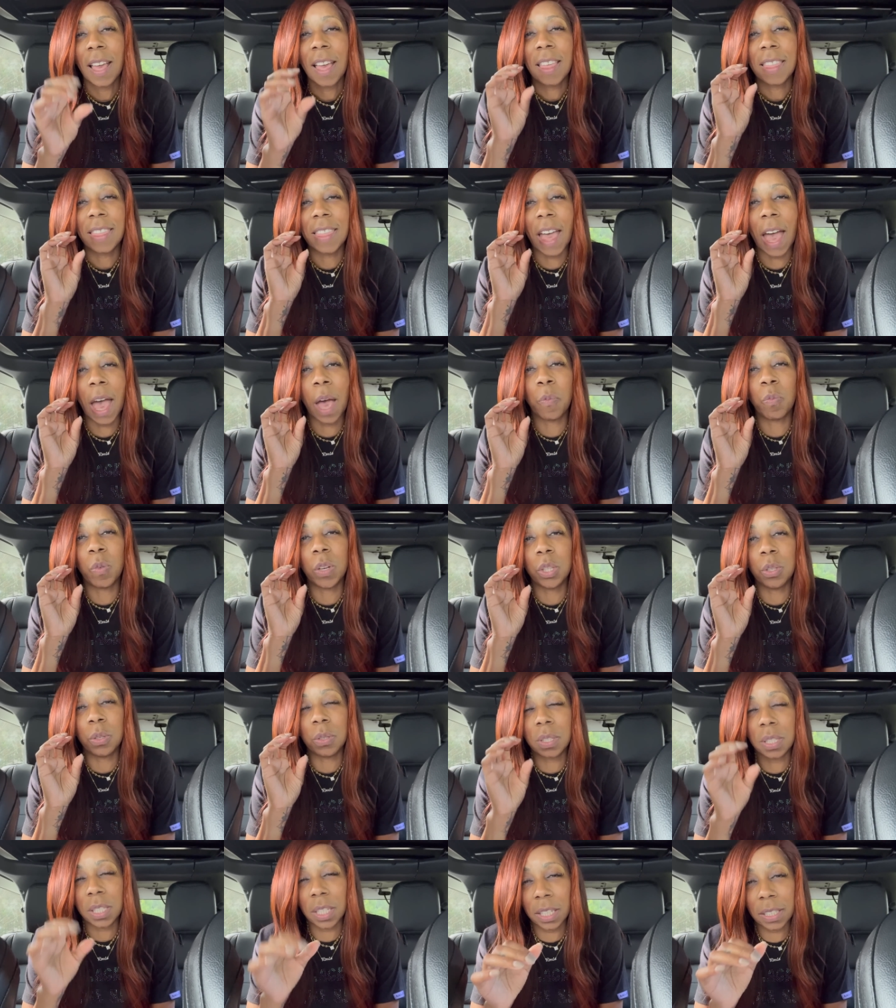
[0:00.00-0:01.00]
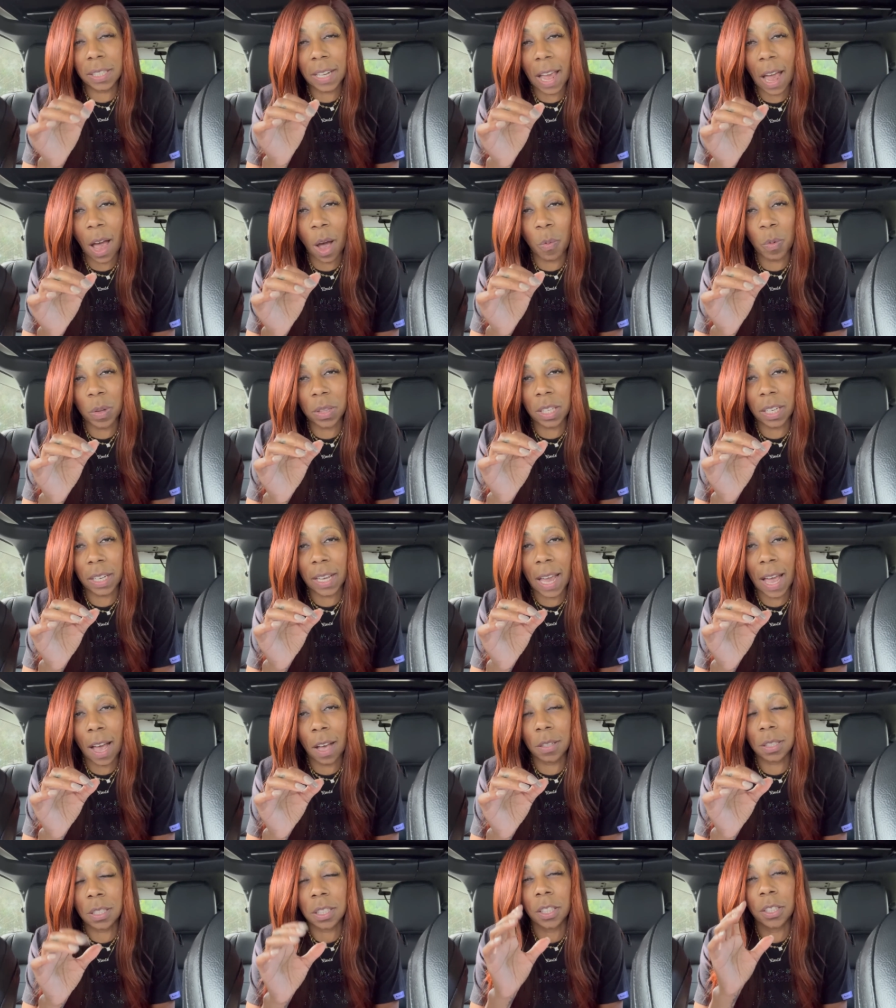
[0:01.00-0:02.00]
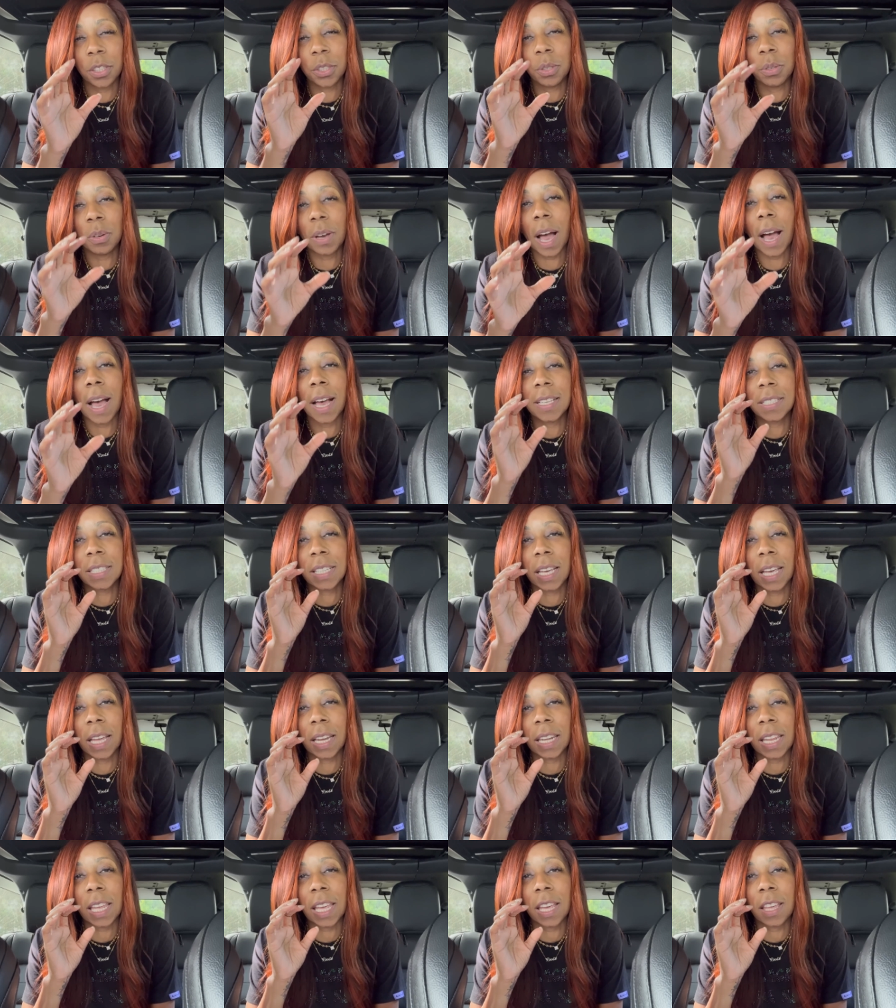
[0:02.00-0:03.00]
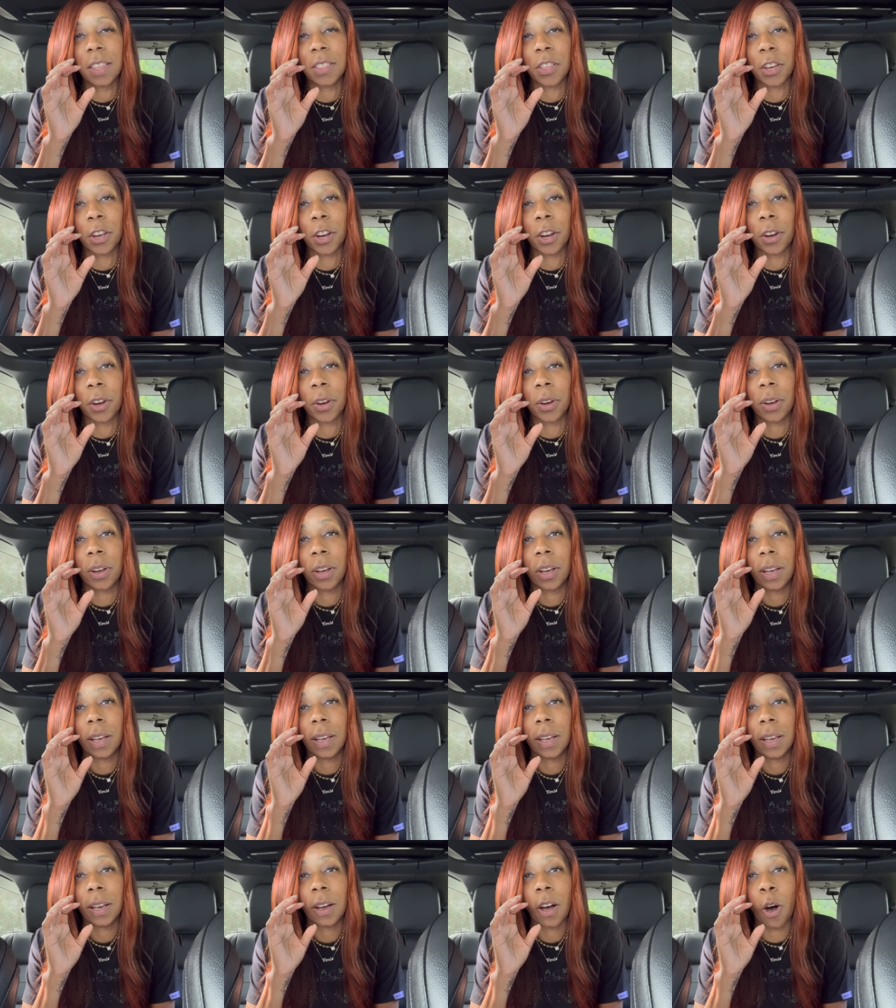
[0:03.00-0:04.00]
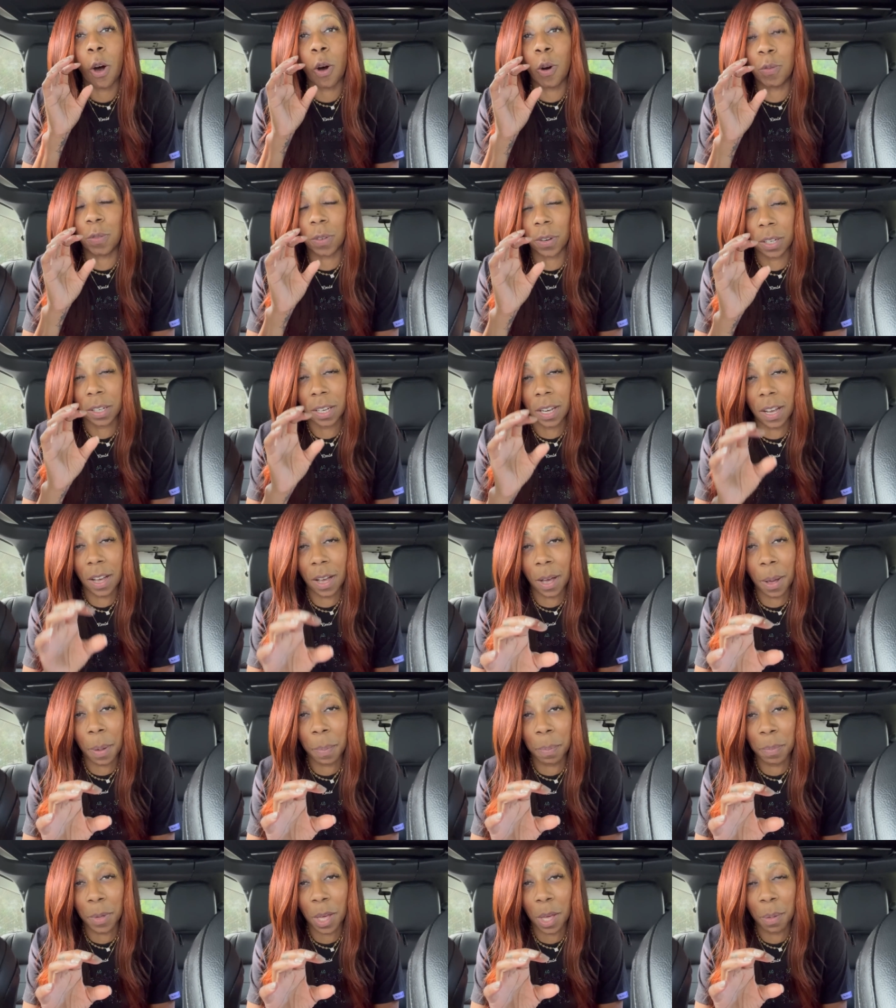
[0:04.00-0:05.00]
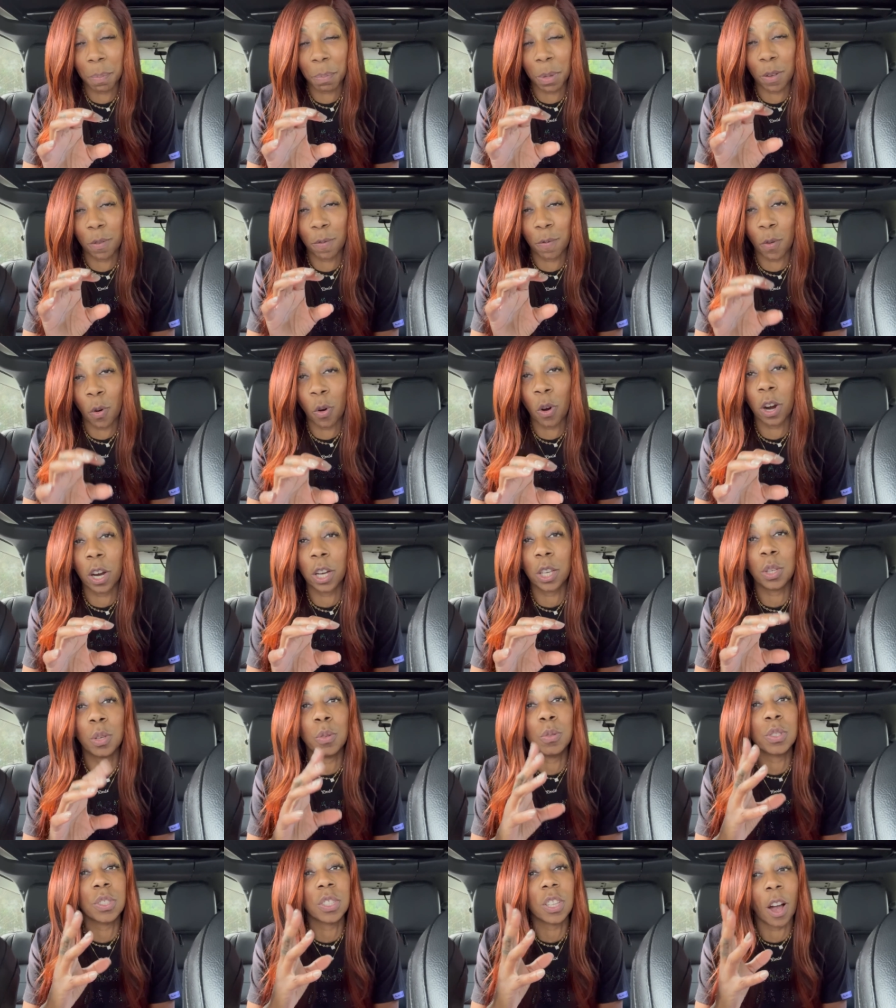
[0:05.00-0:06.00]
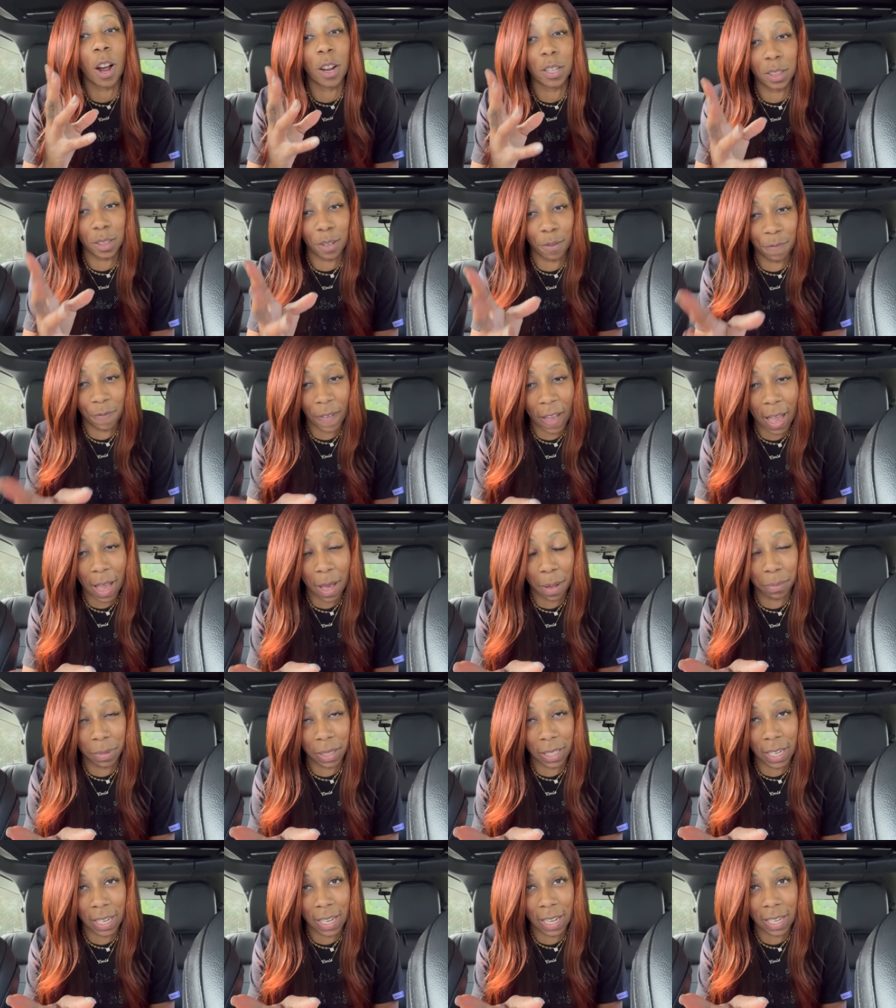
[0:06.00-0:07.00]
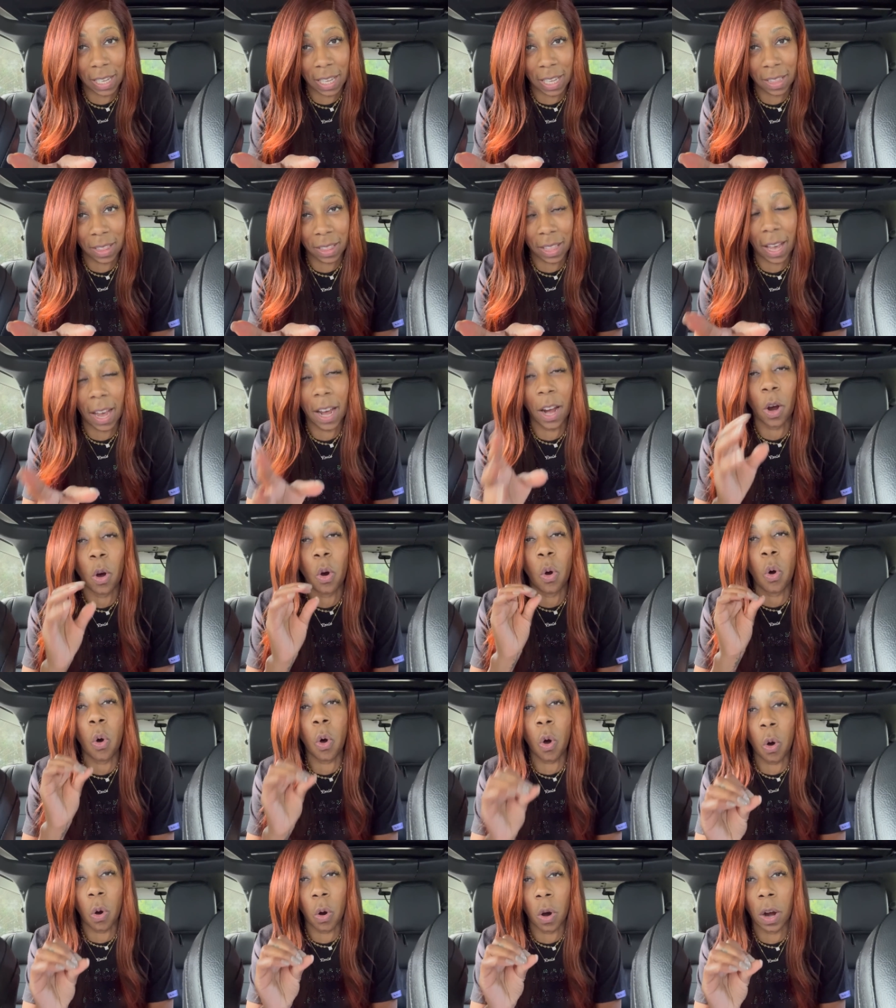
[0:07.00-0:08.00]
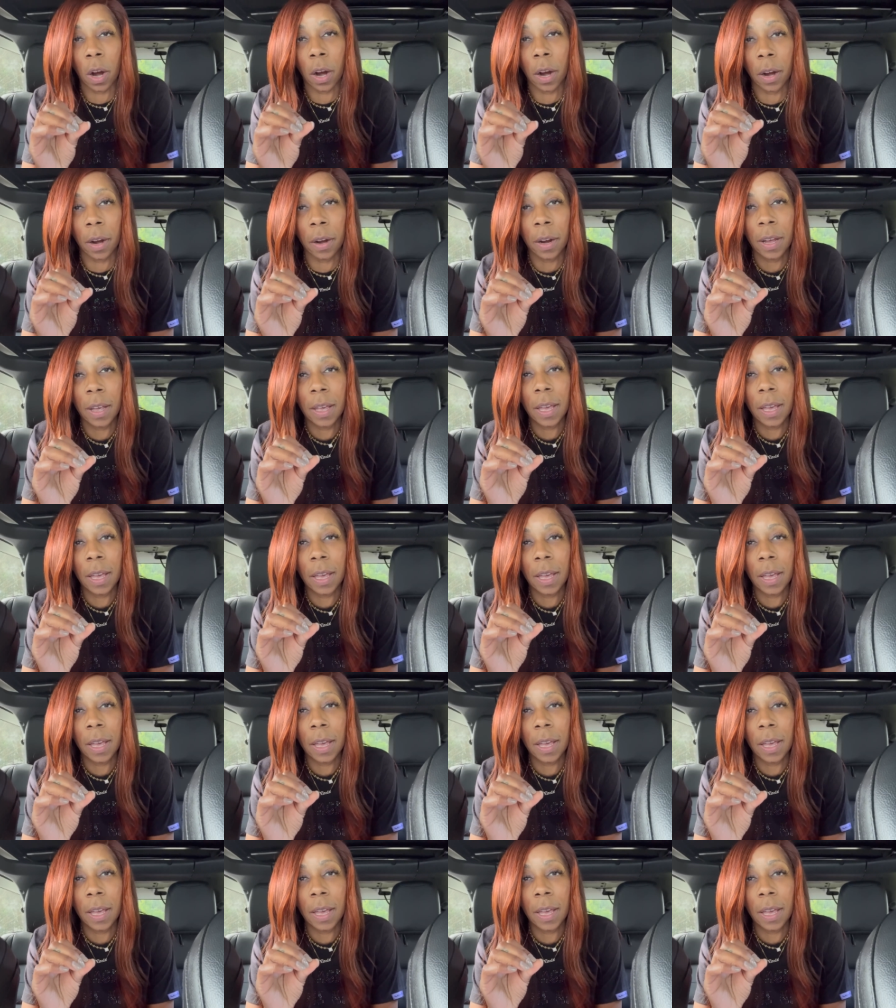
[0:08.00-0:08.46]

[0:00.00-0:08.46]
that when you sit down with a counselor, you guys can either overcome before you start the family and get there or